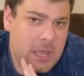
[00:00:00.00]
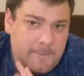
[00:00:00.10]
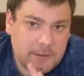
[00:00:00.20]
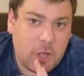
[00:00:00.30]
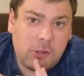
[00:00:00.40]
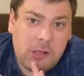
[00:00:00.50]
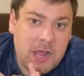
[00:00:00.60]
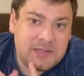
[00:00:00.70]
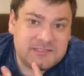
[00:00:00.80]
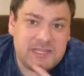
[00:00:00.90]
But all
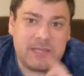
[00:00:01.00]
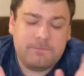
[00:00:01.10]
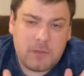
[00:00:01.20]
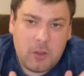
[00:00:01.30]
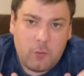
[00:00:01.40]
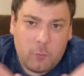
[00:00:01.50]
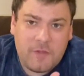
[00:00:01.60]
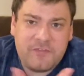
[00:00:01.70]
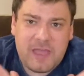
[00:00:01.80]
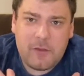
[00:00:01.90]
honesty,
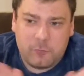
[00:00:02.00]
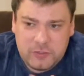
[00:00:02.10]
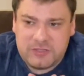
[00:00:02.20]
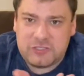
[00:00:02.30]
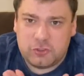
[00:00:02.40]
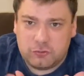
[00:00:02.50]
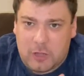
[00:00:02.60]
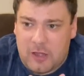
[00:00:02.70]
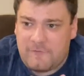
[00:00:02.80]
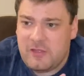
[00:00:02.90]
one thing I really do
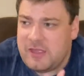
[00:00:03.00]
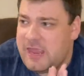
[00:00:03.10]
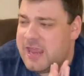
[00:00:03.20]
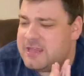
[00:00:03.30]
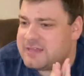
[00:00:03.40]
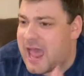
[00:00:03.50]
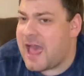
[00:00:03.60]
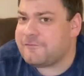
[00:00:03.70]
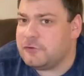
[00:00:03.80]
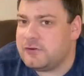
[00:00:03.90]
love is,
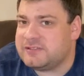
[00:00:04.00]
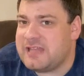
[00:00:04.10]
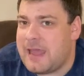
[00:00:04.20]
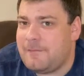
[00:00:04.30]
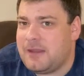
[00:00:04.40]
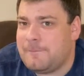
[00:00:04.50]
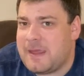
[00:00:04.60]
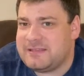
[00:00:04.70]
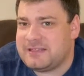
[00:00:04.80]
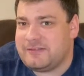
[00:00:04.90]
after examining
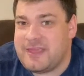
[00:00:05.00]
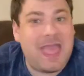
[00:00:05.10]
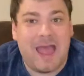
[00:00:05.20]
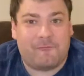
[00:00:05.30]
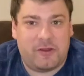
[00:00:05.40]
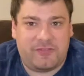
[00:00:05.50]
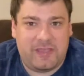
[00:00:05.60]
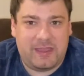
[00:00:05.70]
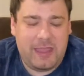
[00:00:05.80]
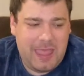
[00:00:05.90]
basically
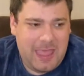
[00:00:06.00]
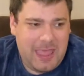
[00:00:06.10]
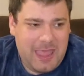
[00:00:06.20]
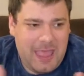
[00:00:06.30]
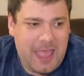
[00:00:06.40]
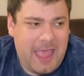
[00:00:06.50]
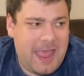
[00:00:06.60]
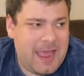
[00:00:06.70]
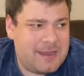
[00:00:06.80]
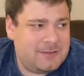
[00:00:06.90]
everything,
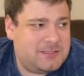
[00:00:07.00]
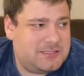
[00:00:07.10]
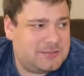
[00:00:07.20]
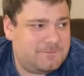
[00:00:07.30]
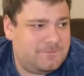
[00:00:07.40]
and